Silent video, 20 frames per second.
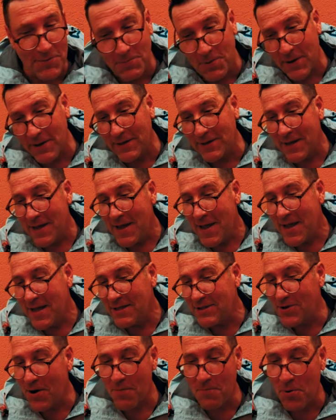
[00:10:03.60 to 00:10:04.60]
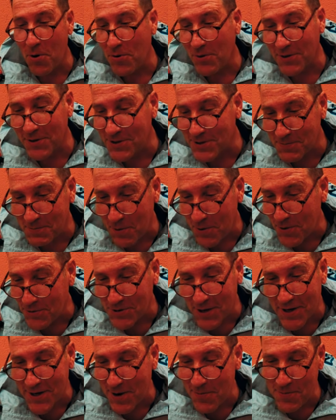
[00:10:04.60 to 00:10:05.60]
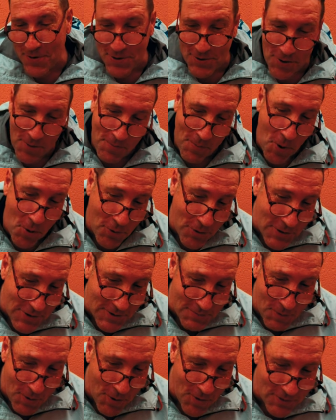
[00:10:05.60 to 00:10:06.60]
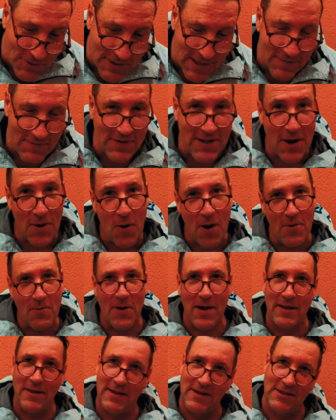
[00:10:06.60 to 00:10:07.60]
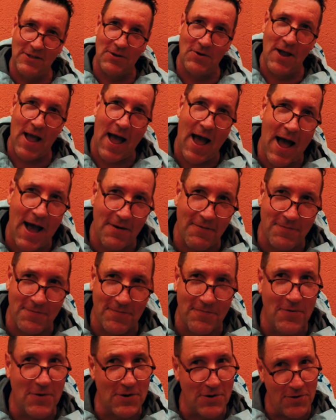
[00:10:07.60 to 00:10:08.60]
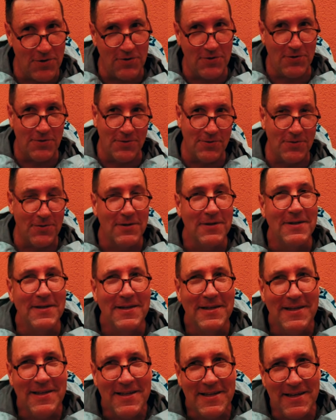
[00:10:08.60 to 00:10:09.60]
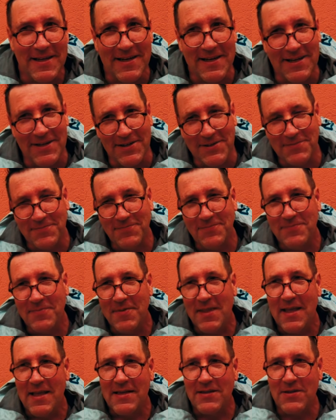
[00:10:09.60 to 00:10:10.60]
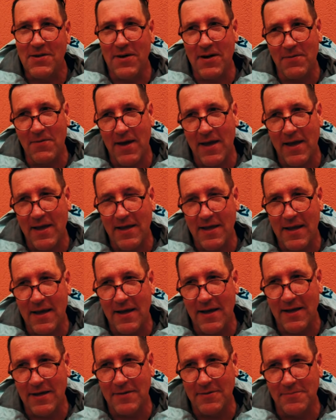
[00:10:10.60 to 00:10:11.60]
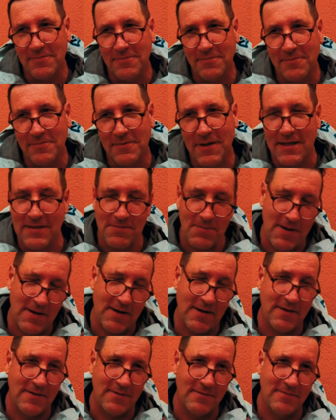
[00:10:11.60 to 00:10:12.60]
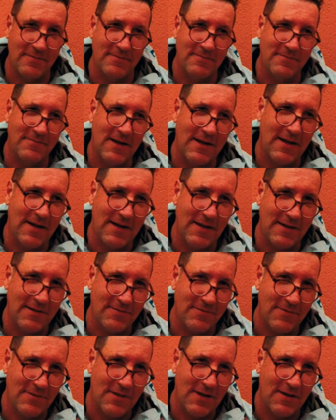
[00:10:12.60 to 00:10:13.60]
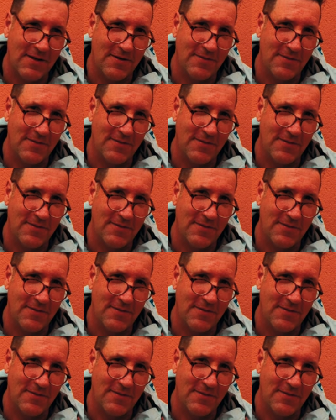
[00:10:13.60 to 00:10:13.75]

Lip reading: your bike has got broken spokes. I don't want your broken spokes, even though I weigh less half of what you do, you know. So anyway, that's about it. Okay, so